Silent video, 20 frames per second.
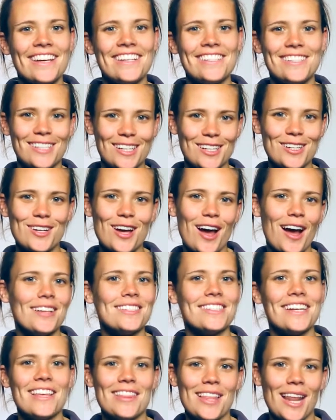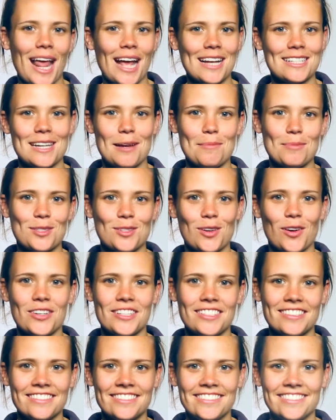See you guys in the next
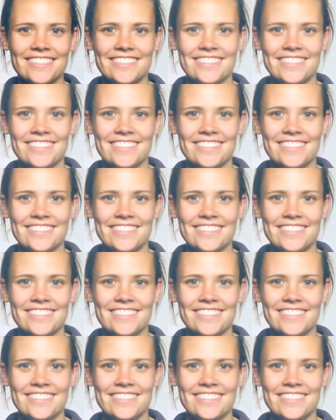episode.